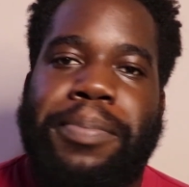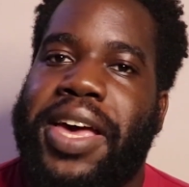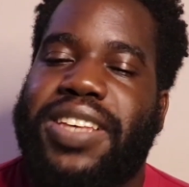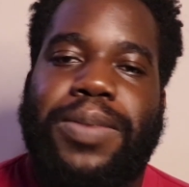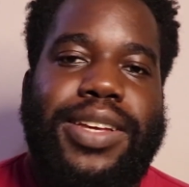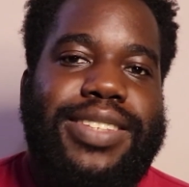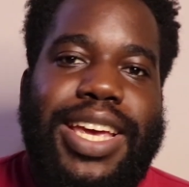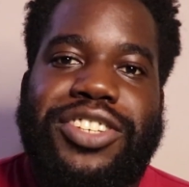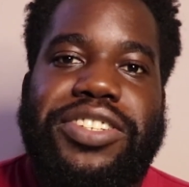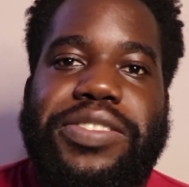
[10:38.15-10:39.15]
My
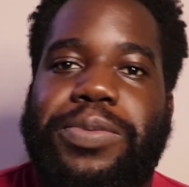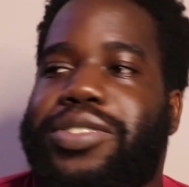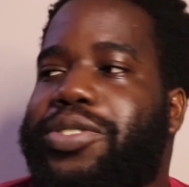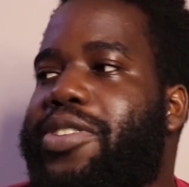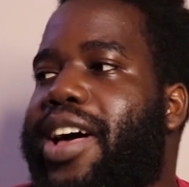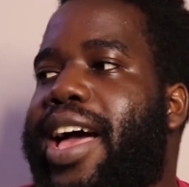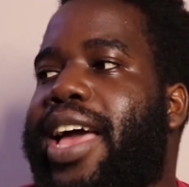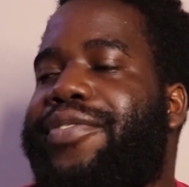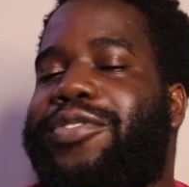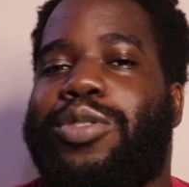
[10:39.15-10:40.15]
expectations were too
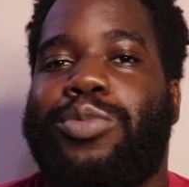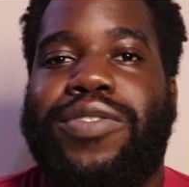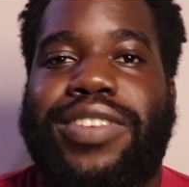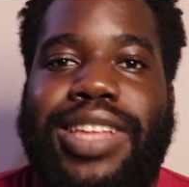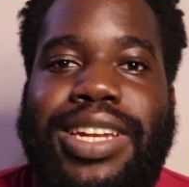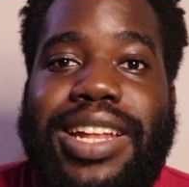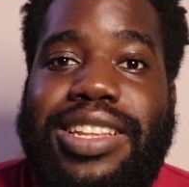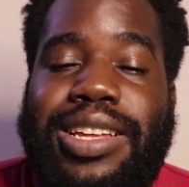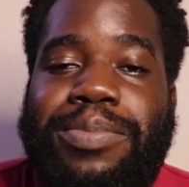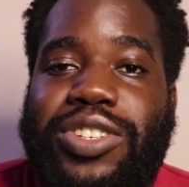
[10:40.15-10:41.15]
high for a movie that
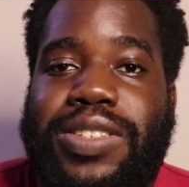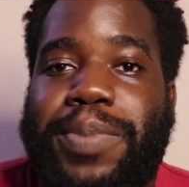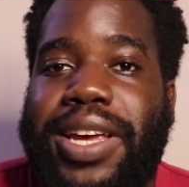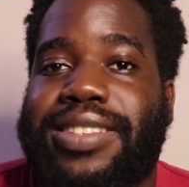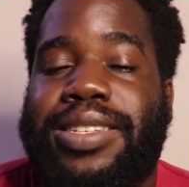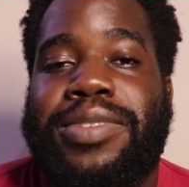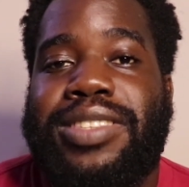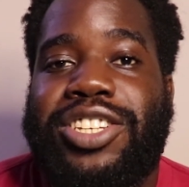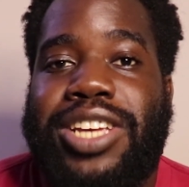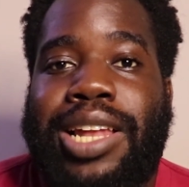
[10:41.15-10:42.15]
ended up just being
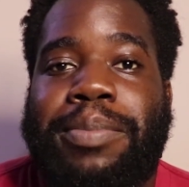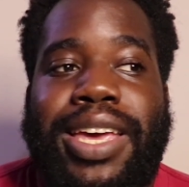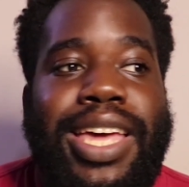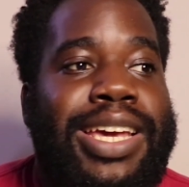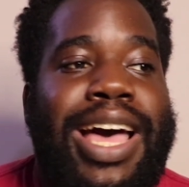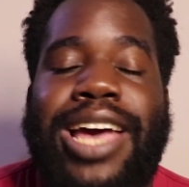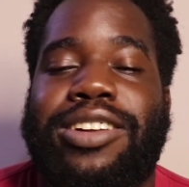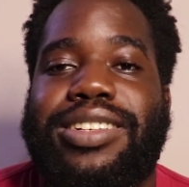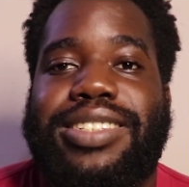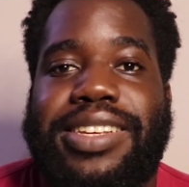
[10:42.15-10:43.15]
Timothée Chalamet getting high
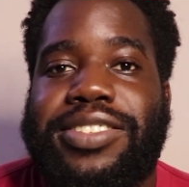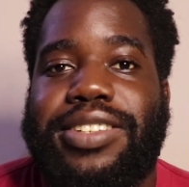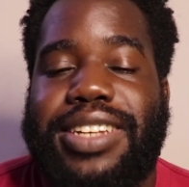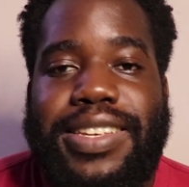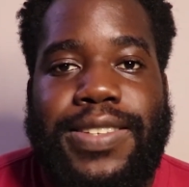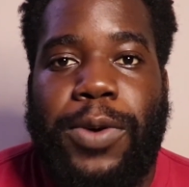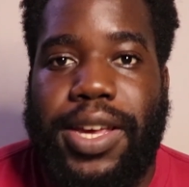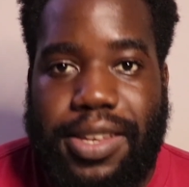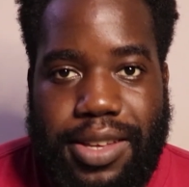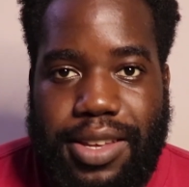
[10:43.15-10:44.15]
on desert Nesquik.